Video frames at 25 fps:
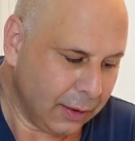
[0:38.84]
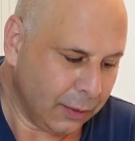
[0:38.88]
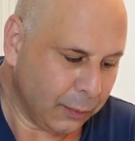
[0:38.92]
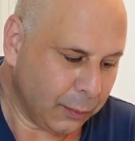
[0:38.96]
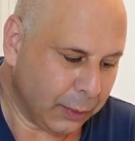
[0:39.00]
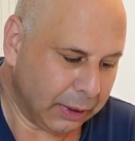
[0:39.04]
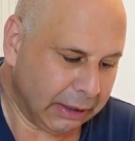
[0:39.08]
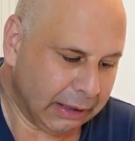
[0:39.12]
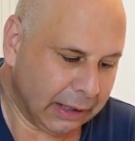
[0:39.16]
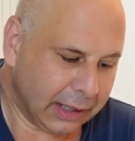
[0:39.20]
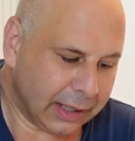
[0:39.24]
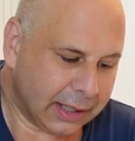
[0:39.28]

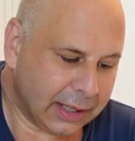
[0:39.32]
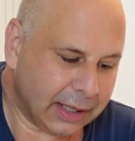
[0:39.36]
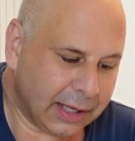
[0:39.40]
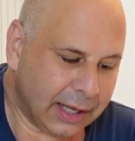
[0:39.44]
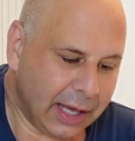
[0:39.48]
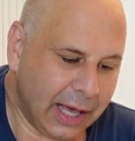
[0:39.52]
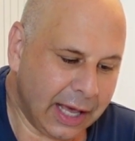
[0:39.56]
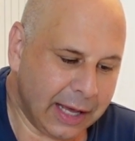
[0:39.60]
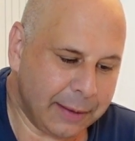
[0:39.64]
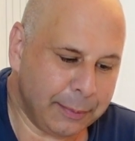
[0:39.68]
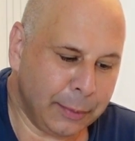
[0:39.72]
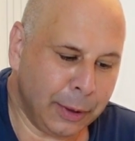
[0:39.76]
when I
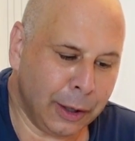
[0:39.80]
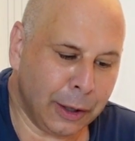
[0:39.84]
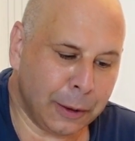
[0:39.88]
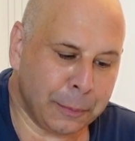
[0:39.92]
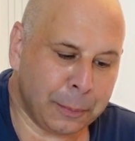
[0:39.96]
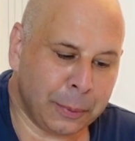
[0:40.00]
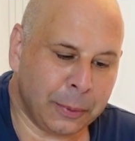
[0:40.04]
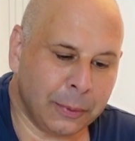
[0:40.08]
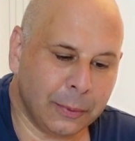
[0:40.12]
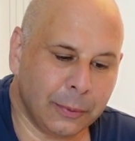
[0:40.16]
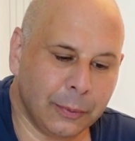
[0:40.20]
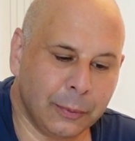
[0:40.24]
came
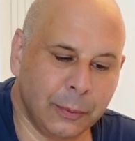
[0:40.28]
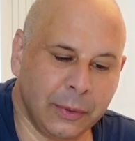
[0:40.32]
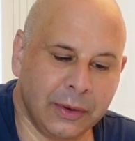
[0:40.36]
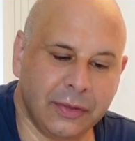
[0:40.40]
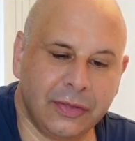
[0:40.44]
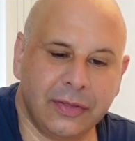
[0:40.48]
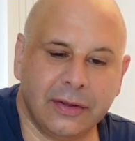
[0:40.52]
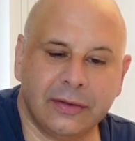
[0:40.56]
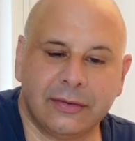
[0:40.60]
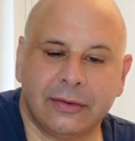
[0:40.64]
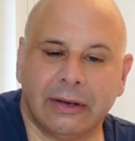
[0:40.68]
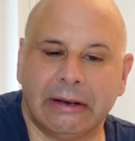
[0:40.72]
up
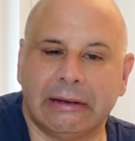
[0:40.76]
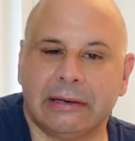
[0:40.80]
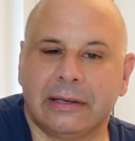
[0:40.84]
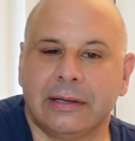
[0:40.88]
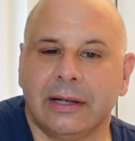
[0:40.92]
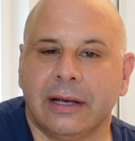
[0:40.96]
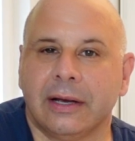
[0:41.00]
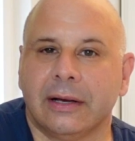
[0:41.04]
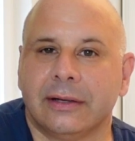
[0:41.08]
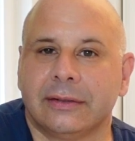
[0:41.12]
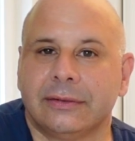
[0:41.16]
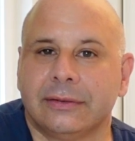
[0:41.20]
with this
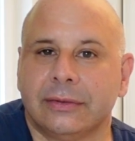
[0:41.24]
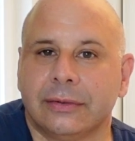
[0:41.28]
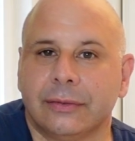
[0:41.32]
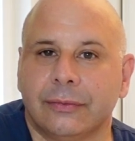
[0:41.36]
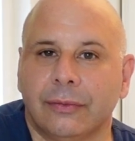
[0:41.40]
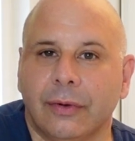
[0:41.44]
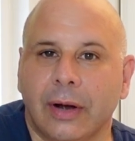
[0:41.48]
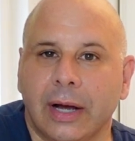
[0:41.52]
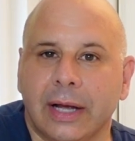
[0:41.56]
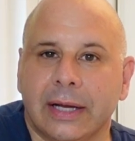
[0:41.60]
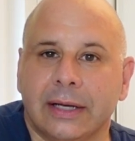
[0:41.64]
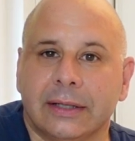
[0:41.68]
idea to
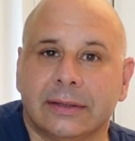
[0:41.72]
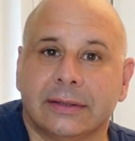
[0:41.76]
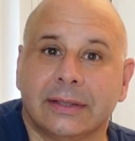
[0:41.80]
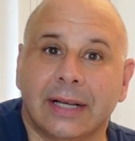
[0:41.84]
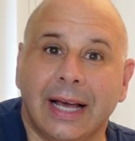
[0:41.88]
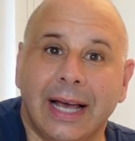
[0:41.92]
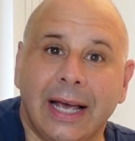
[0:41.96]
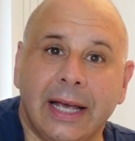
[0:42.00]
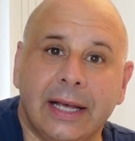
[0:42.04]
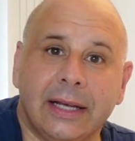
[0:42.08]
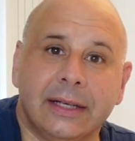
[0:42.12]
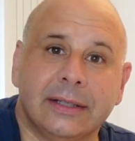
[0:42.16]
write
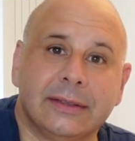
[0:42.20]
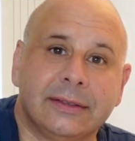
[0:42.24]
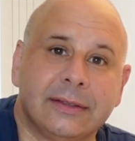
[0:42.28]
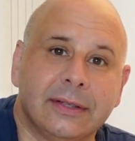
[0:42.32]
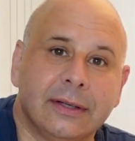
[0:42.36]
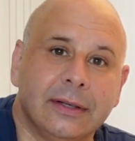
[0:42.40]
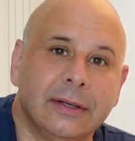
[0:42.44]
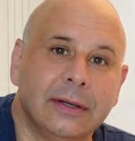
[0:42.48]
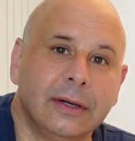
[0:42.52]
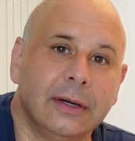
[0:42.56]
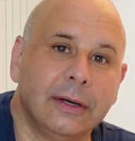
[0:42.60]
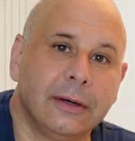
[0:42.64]
8
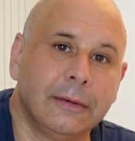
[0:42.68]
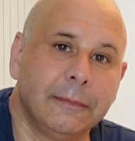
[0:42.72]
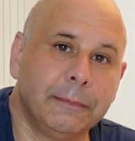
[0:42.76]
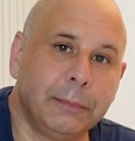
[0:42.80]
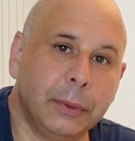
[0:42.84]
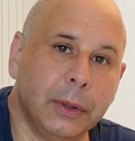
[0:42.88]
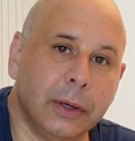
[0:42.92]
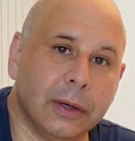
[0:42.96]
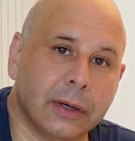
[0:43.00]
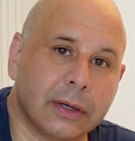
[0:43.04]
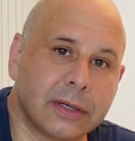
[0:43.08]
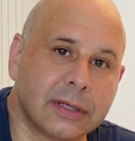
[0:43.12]

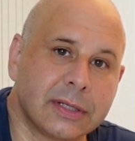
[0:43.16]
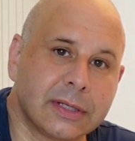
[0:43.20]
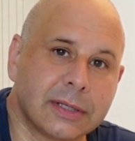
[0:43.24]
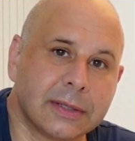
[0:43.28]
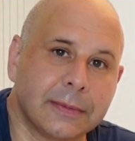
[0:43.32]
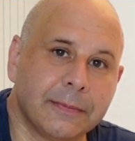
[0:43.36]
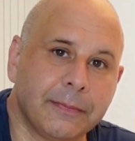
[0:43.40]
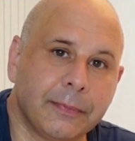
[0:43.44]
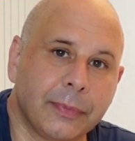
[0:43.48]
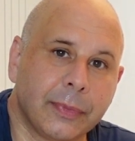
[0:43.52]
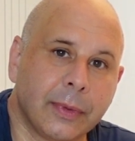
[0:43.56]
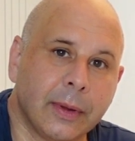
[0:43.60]

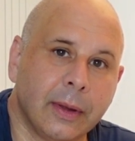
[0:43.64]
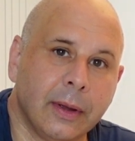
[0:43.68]
books,